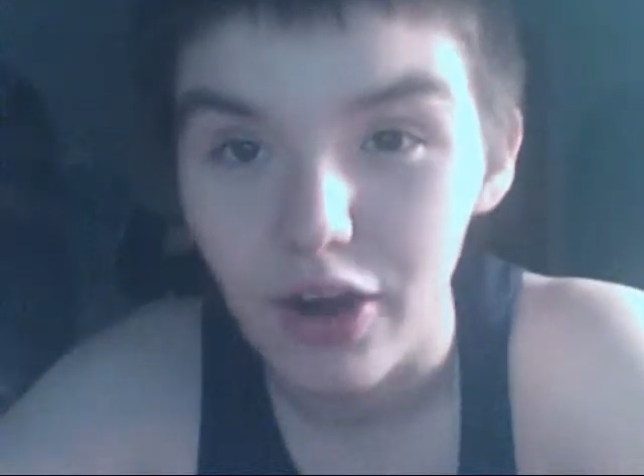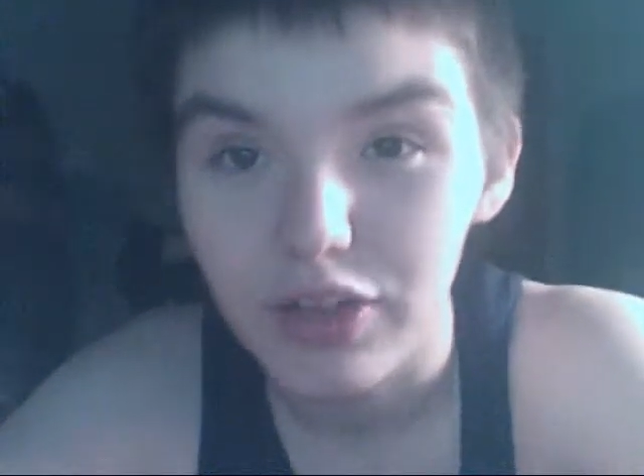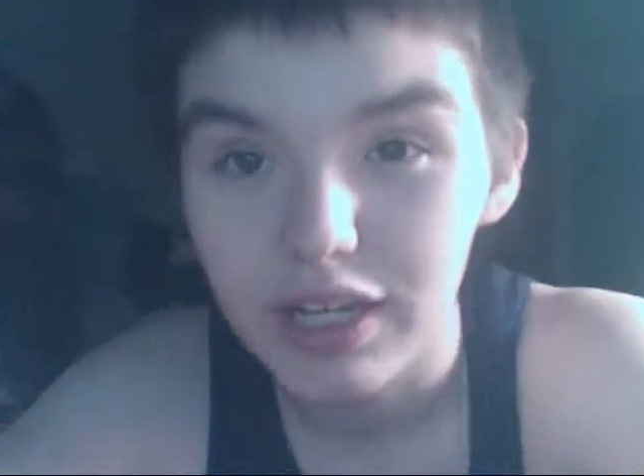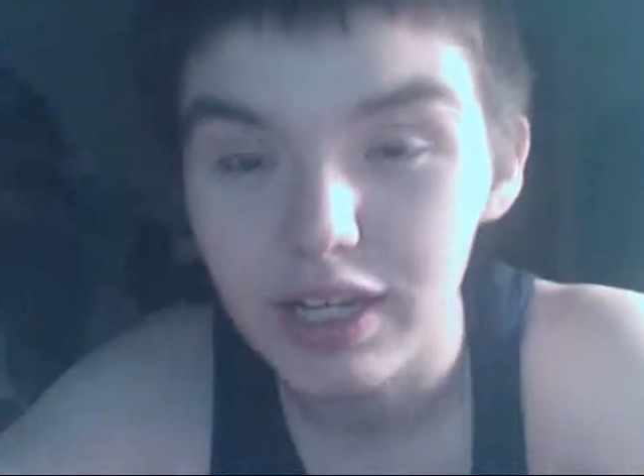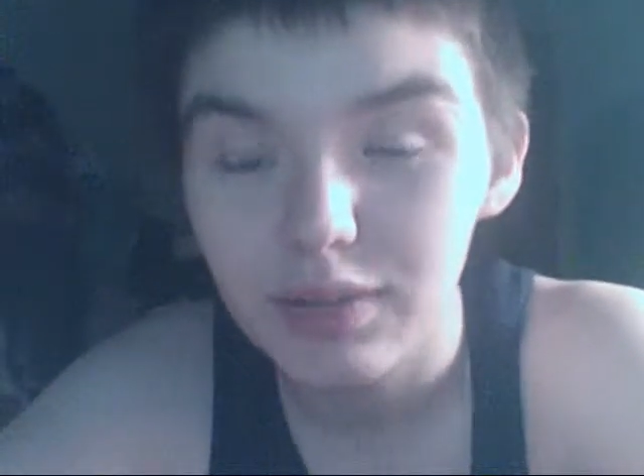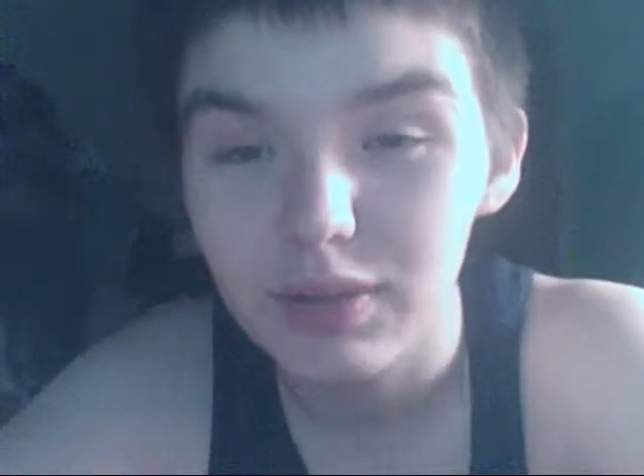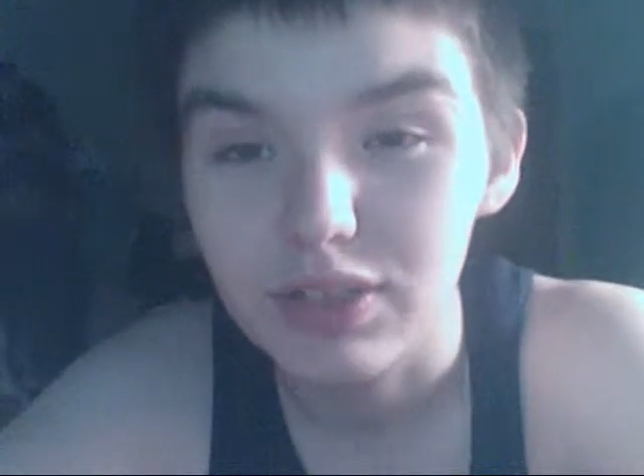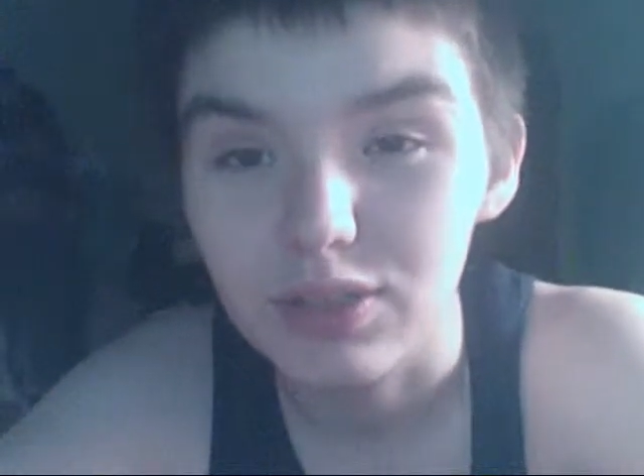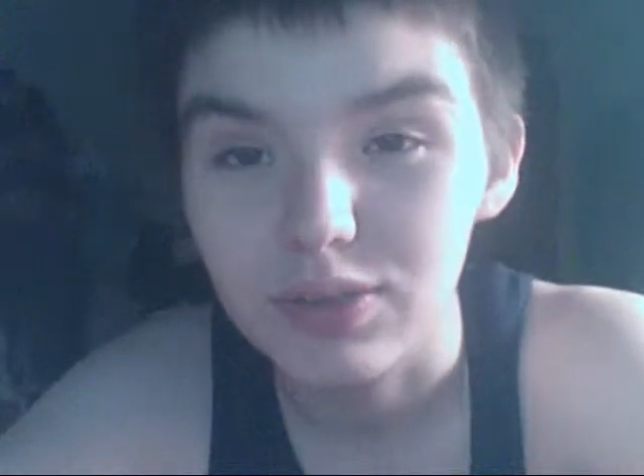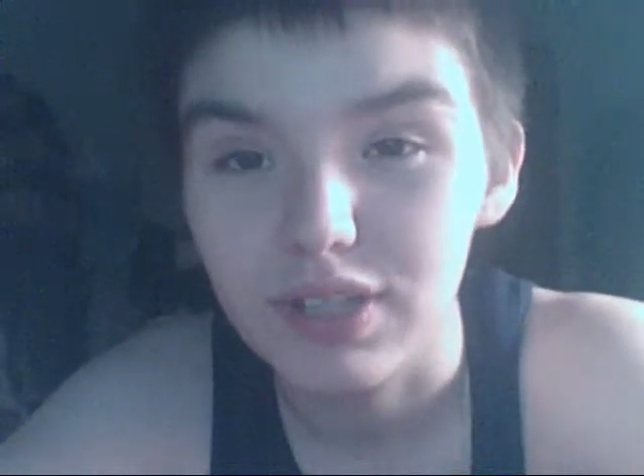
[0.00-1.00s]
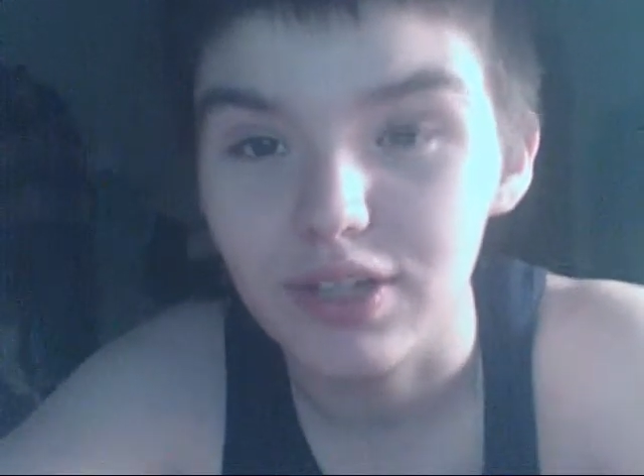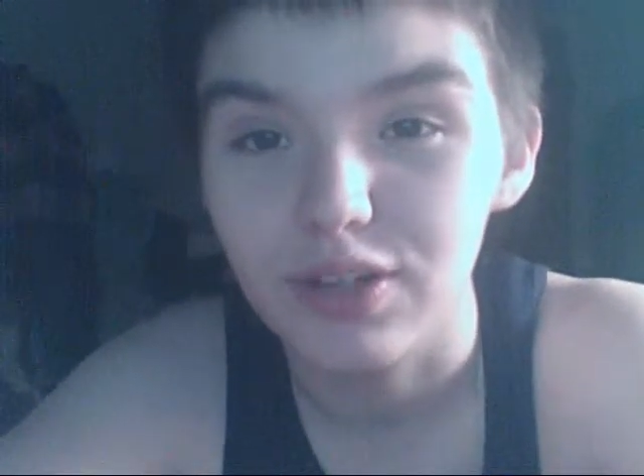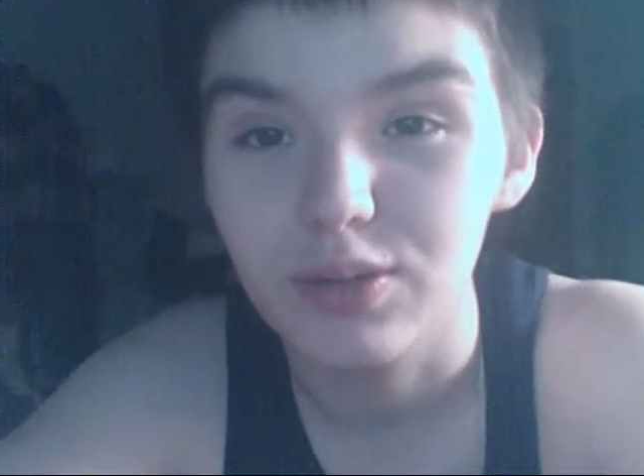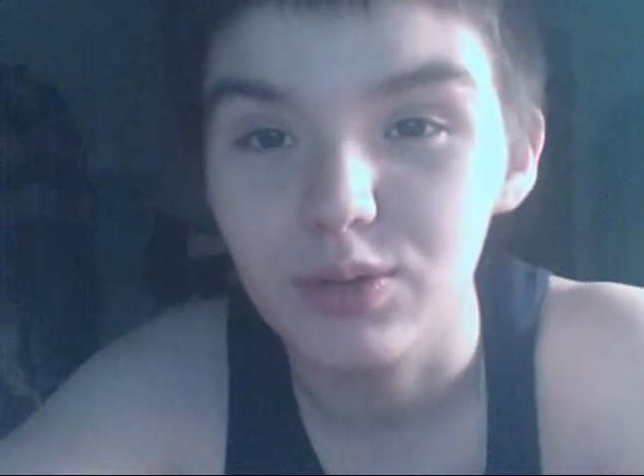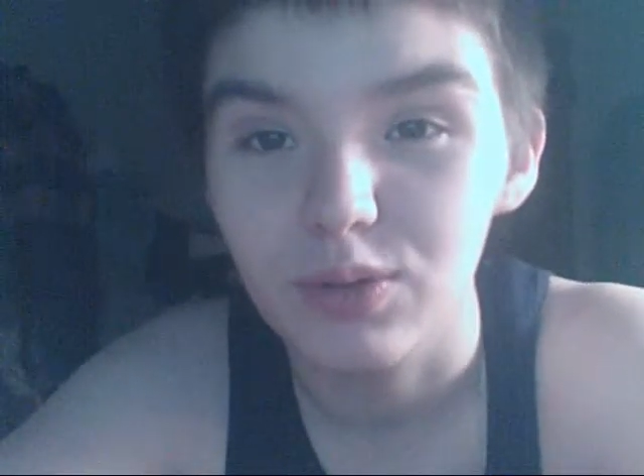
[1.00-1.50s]
thinking about suicide
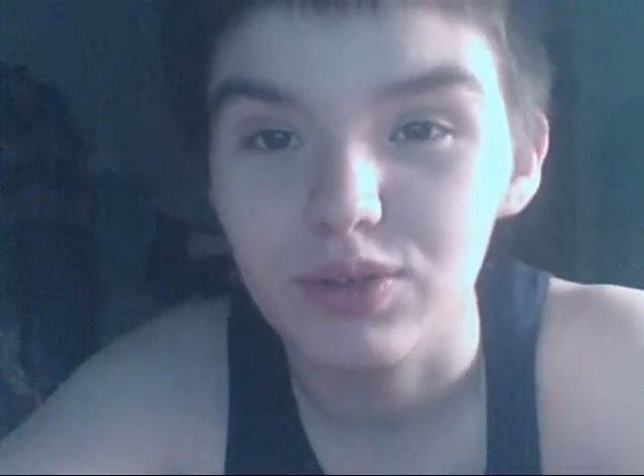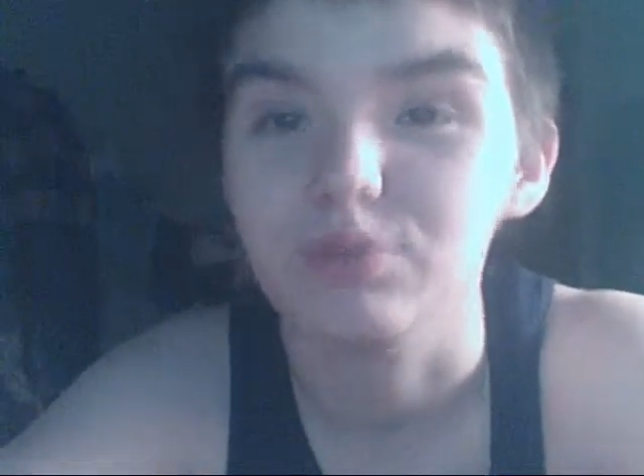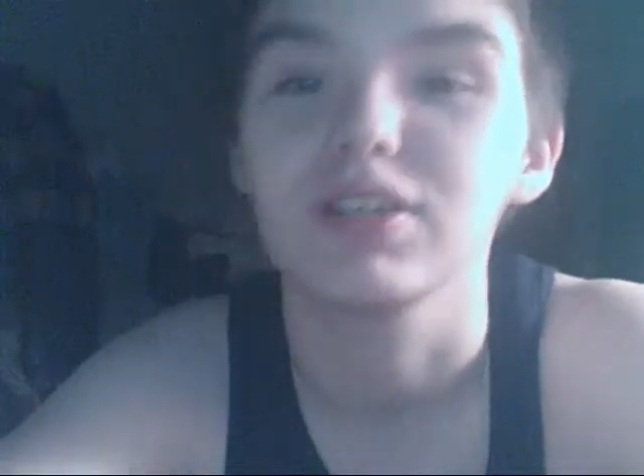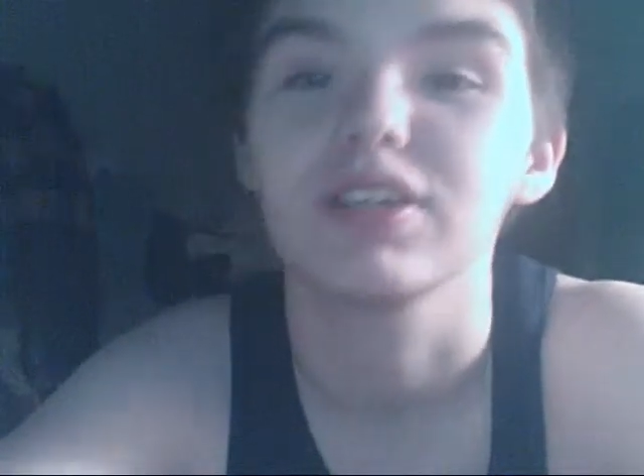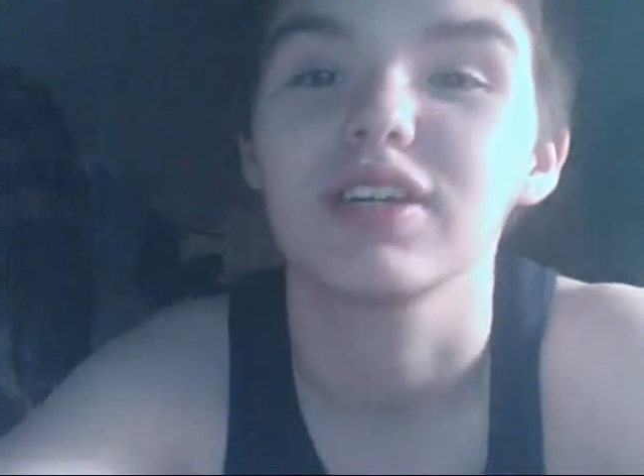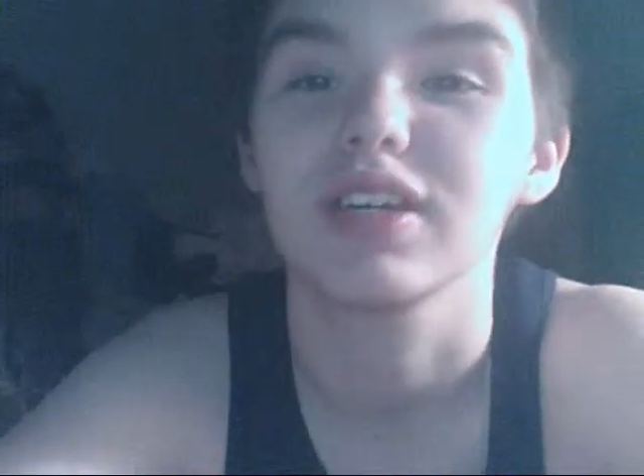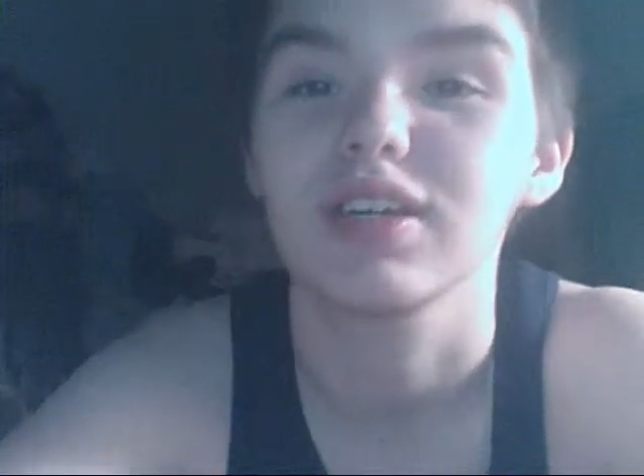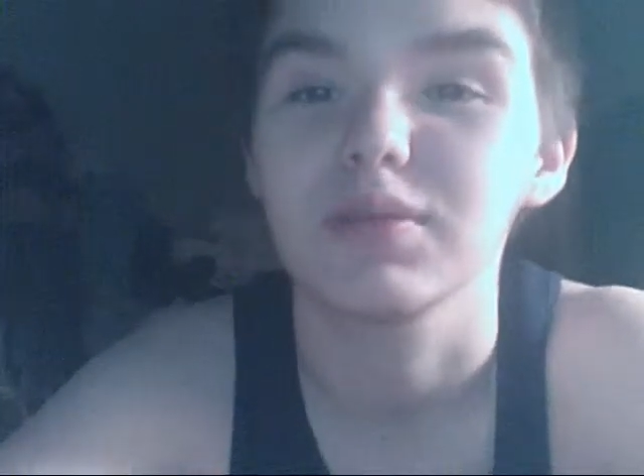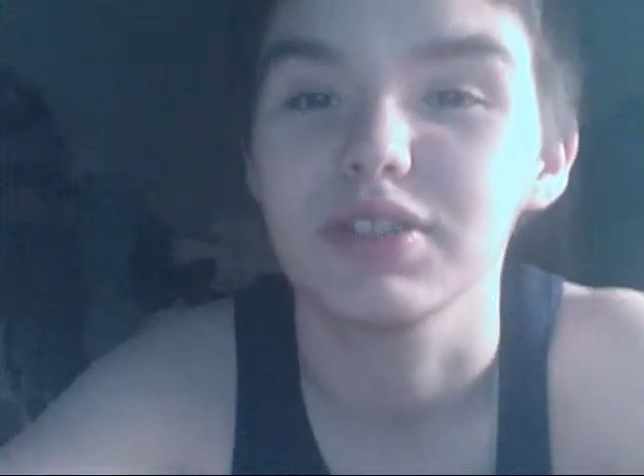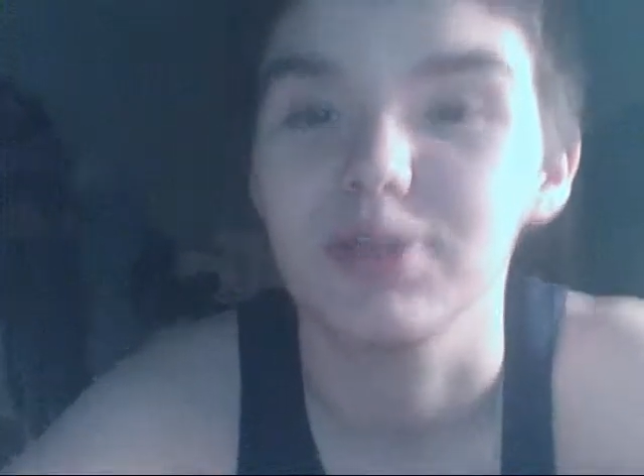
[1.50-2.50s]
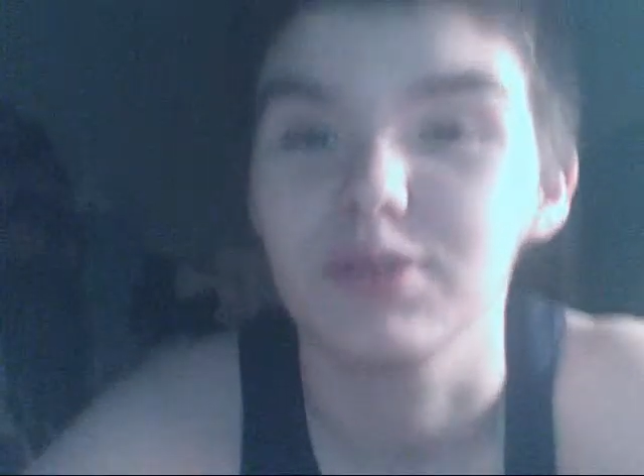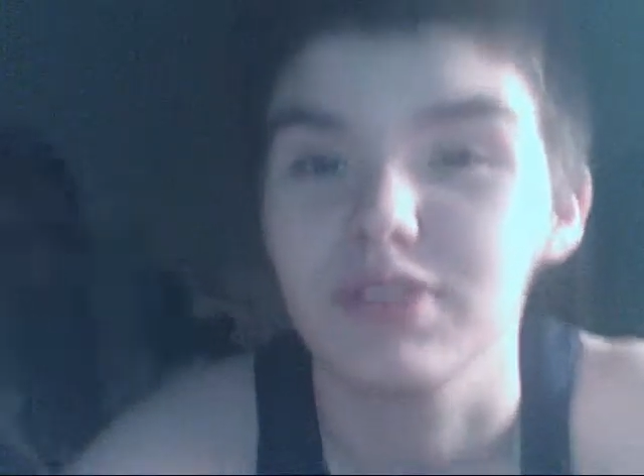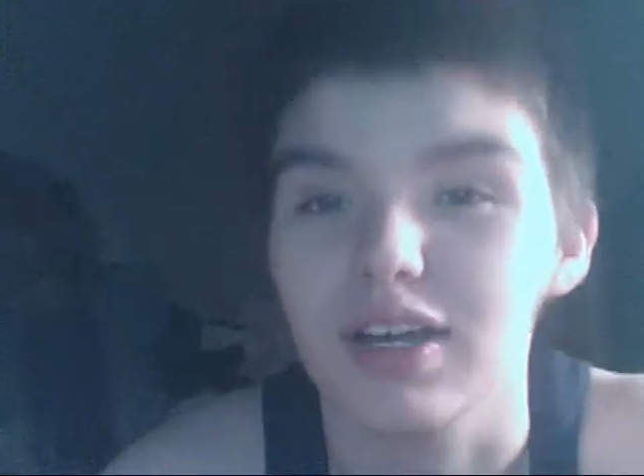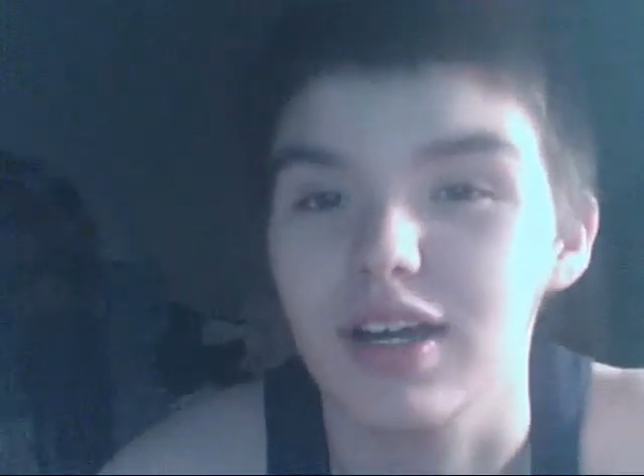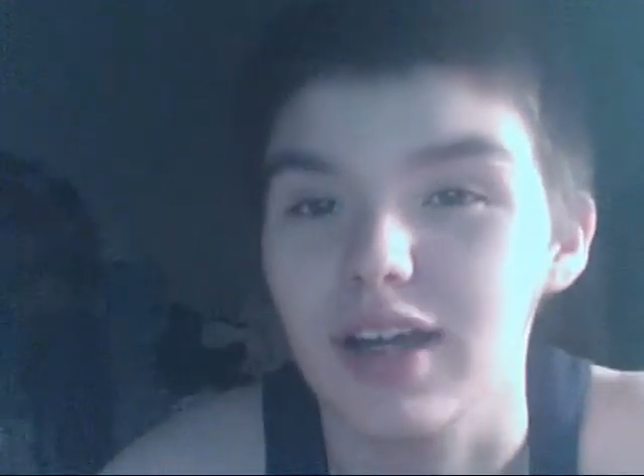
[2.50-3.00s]
or you know somebody thinking about
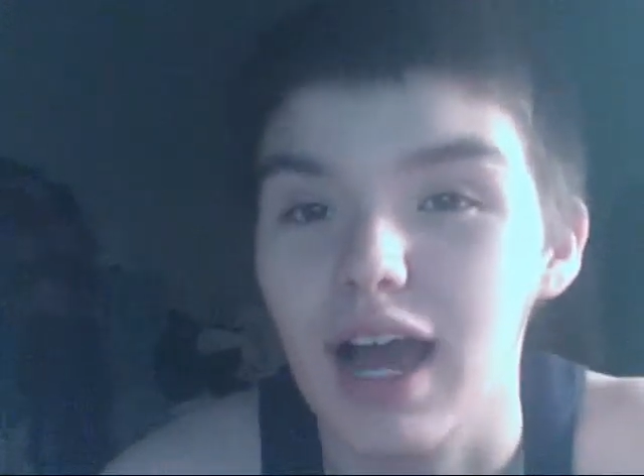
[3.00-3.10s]
suicide.